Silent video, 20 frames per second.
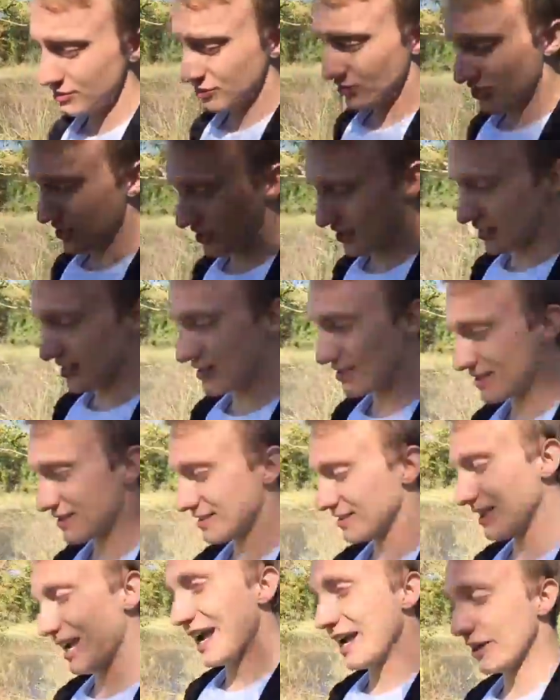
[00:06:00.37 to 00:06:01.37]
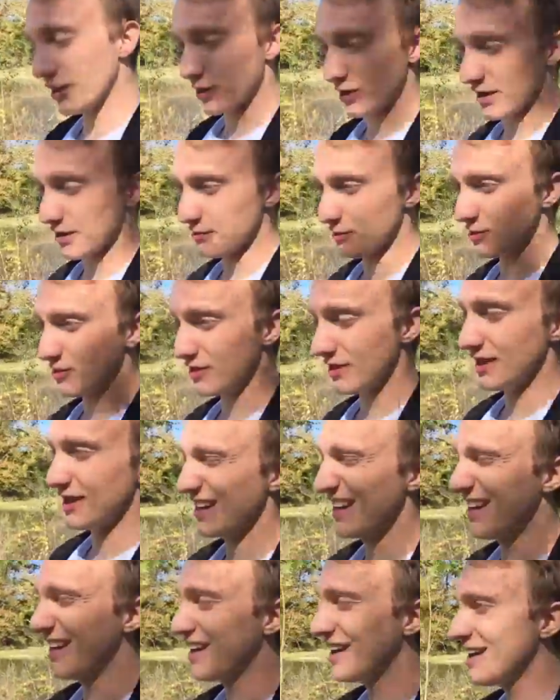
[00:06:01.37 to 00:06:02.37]
She is incredible,
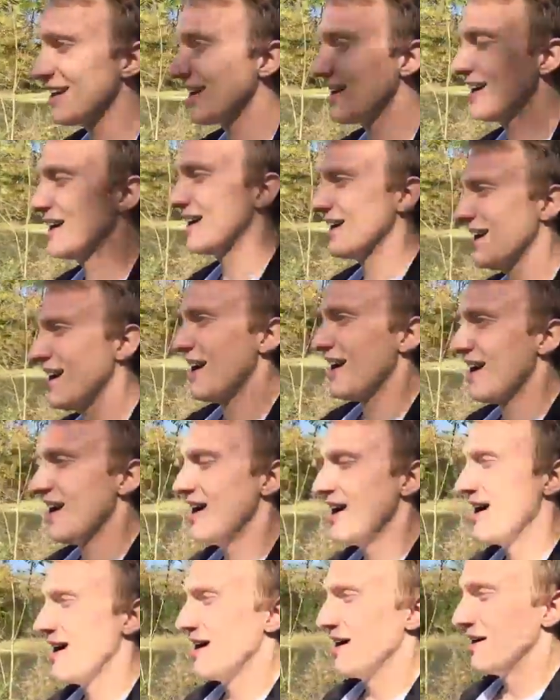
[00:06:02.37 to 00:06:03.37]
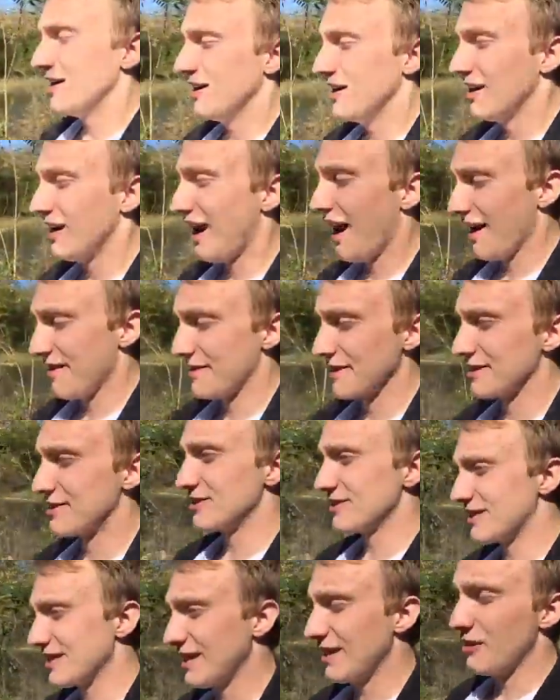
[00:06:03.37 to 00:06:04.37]
and I think
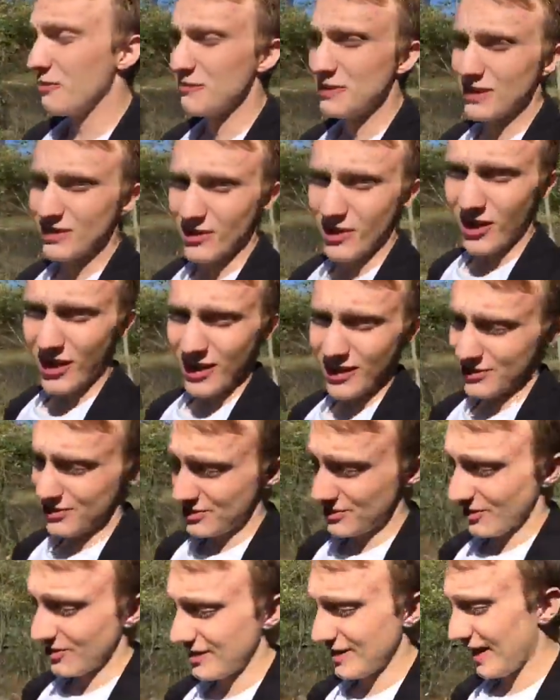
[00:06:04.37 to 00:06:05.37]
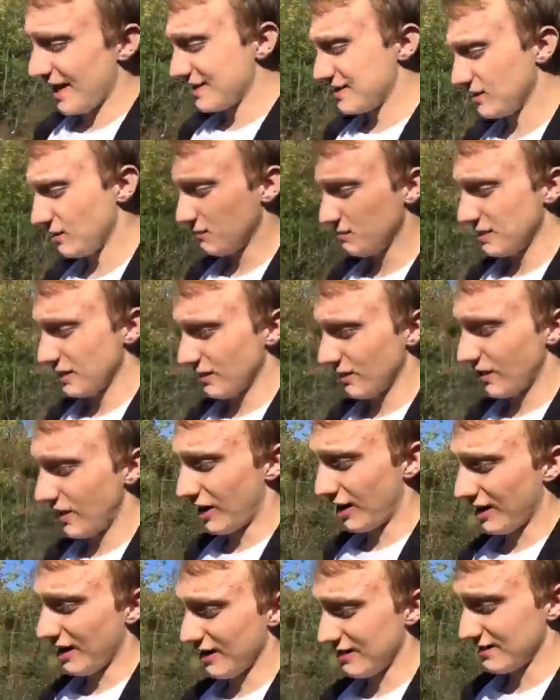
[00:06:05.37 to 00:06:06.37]
she's gonna help me a lot. She already has helped me a
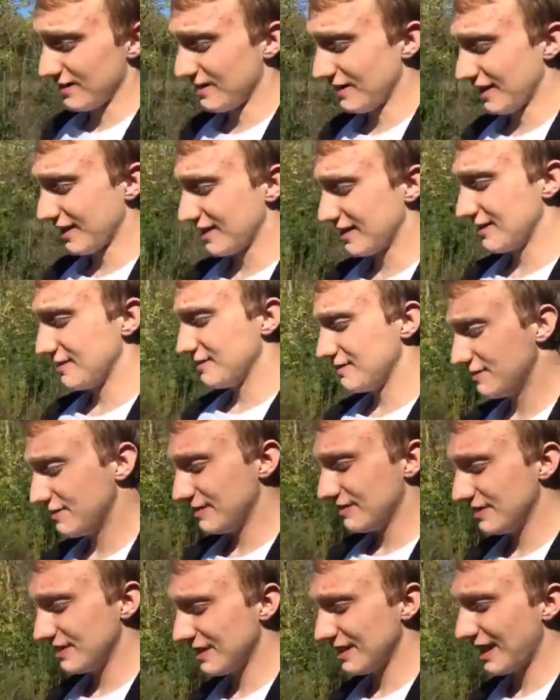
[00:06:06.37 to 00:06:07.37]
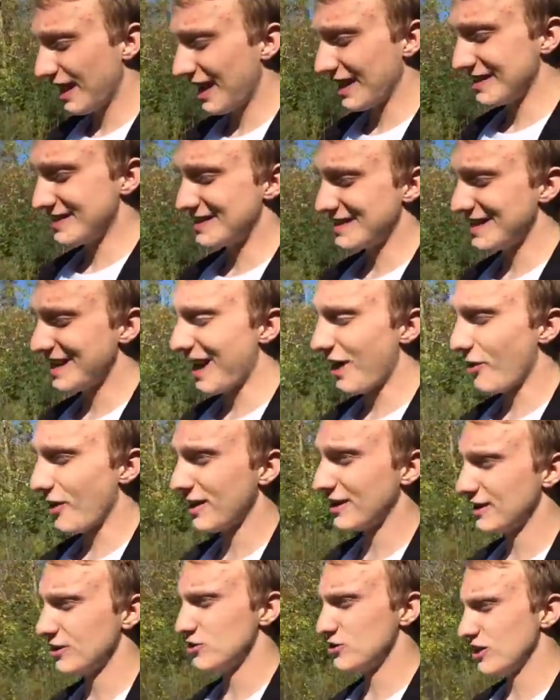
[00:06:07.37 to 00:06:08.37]
lot. I see how
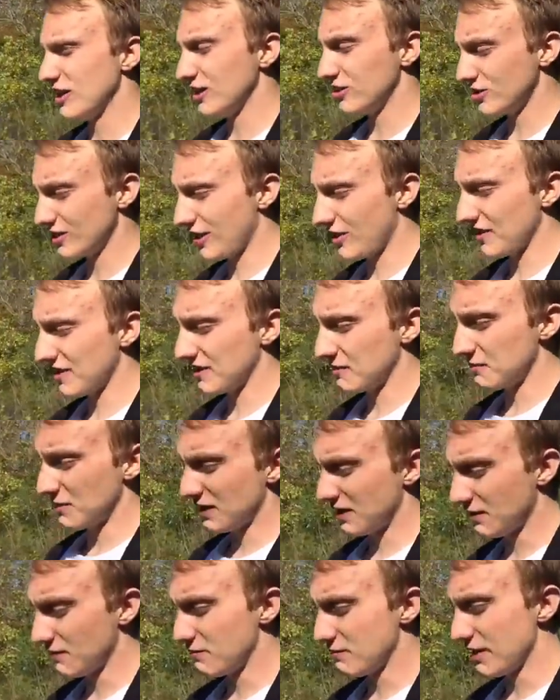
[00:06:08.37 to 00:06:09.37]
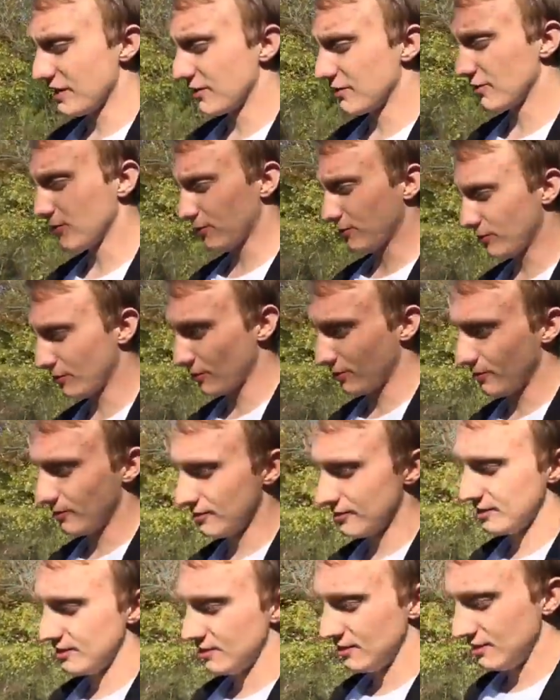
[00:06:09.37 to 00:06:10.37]
I can change and how I can become better
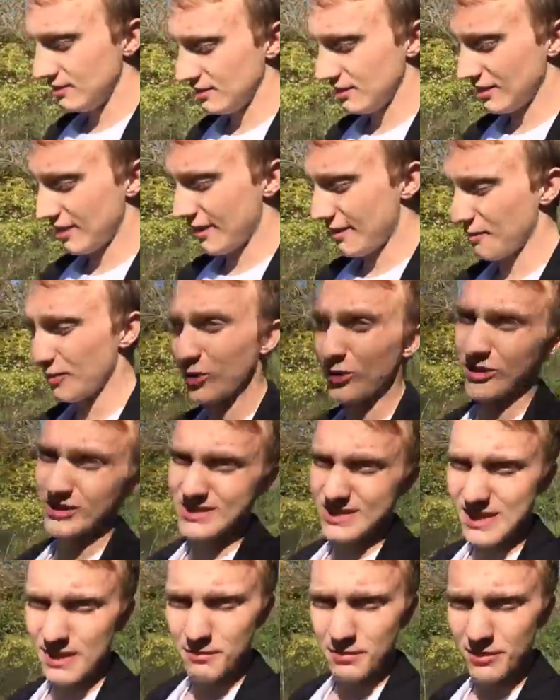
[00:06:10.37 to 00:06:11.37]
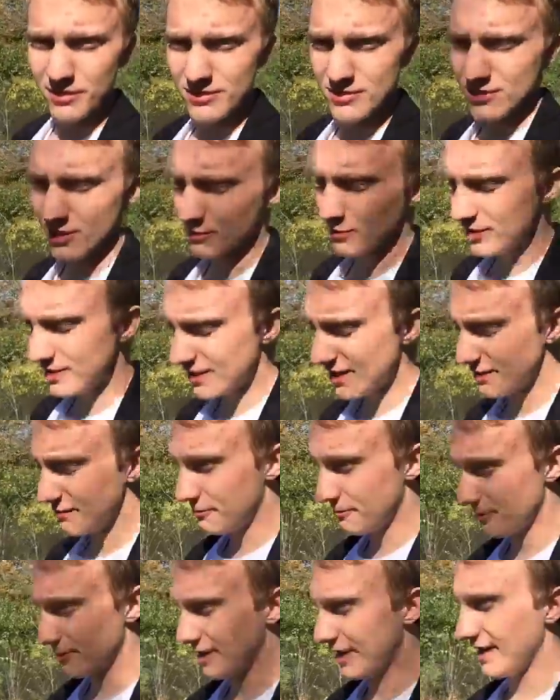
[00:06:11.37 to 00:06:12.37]
through her example, and so I'm really
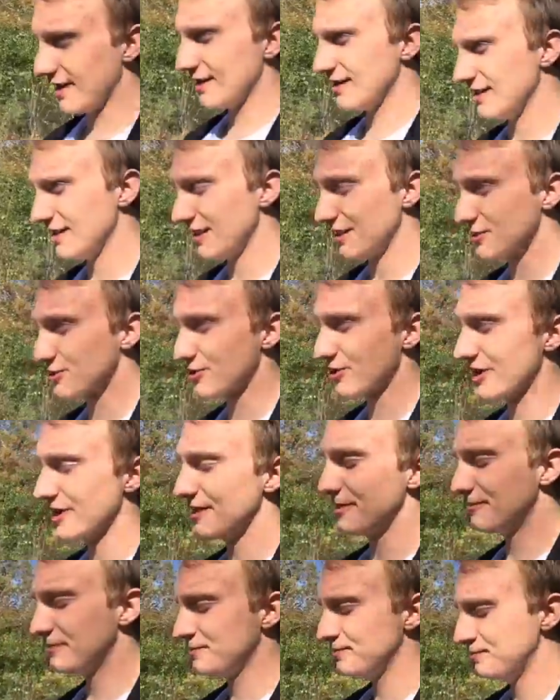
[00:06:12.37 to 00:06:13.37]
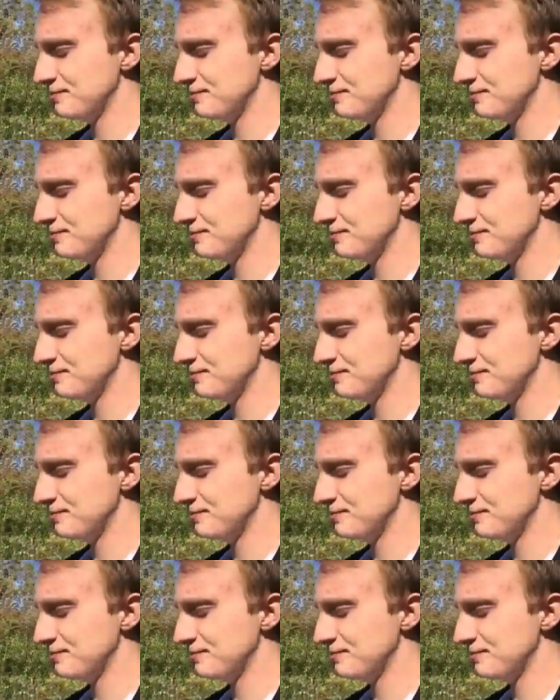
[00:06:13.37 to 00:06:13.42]
thankful for that. That's great.